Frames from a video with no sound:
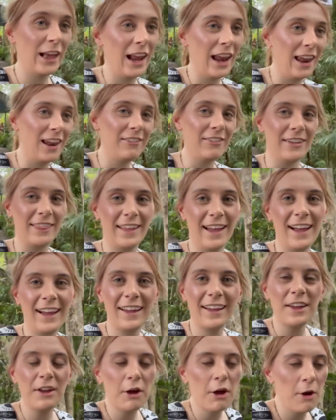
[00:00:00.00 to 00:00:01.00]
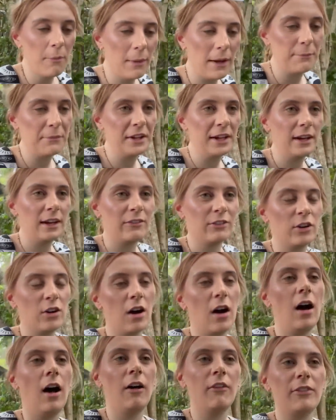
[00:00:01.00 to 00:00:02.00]
loving that. But I mean, I've
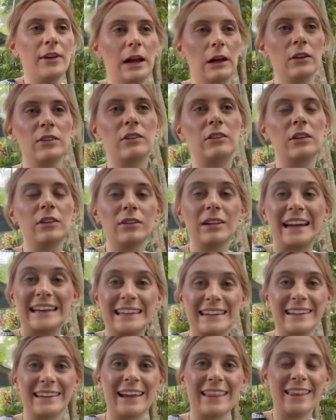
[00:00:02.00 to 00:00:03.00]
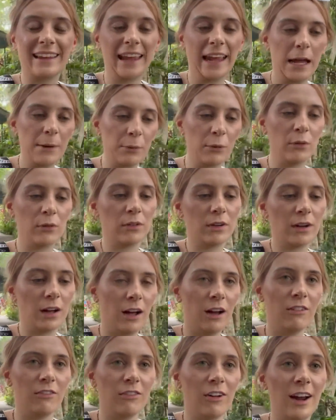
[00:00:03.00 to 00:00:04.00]
got half an hour still, so I need to get the cable
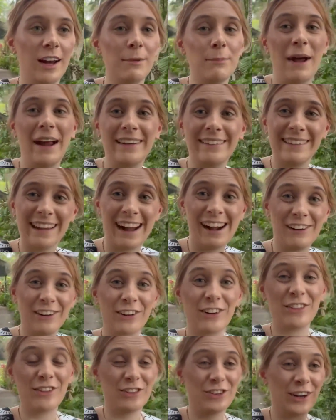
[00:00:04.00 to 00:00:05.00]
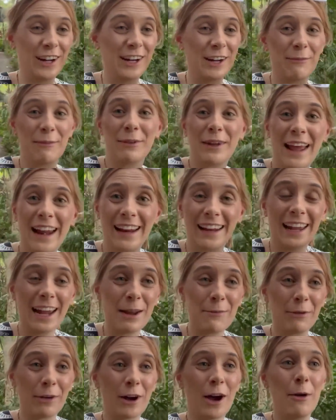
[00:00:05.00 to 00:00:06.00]
car ride back down. I've got the train, I'm gonna get the
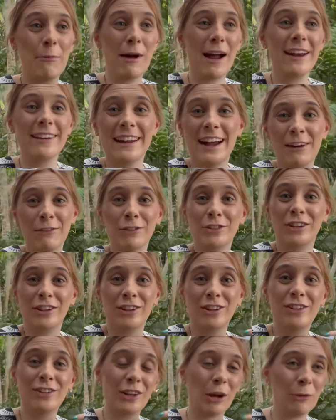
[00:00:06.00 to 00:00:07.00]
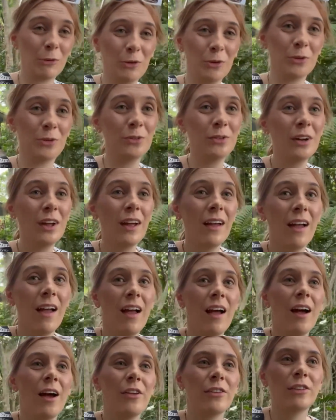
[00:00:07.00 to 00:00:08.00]
cable car back down, which is so cool.
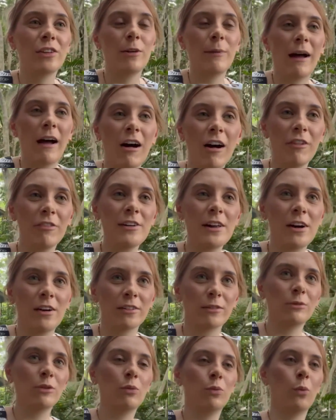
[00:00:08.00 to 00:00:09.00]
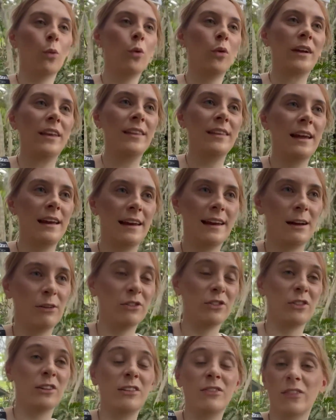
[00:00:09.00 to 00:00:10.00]
So I've got about half an hour, so I'm just walking there now,
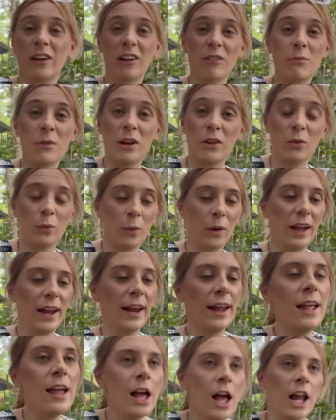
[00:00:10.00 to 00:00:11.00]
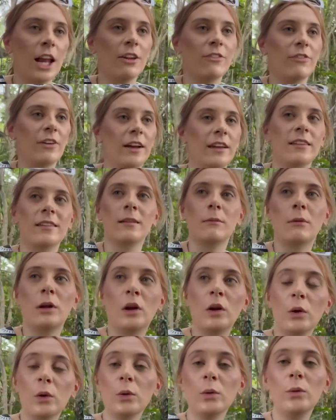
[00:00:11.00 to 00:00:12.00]
which is only 5 minutes away, and then find some
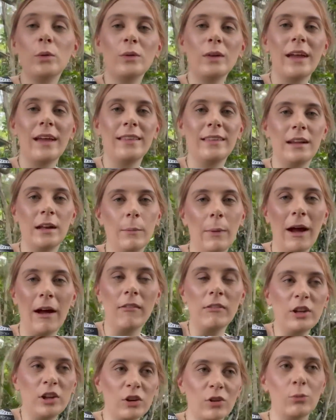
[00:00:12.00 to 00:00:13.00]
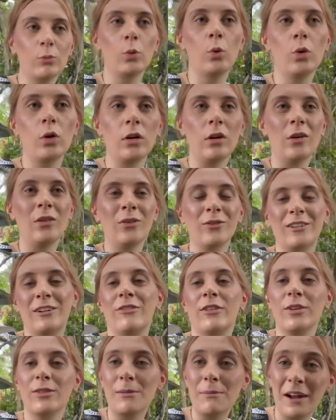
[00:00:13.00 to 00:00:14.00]
loos, and then apparently you can walk along the
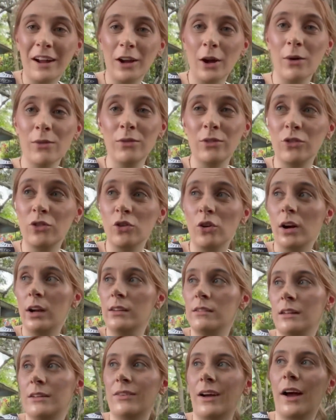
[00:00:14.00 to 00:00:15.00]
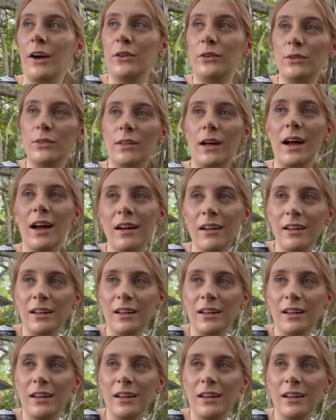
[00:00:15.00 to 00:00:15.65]
river, so I might go and try and see if I can do that,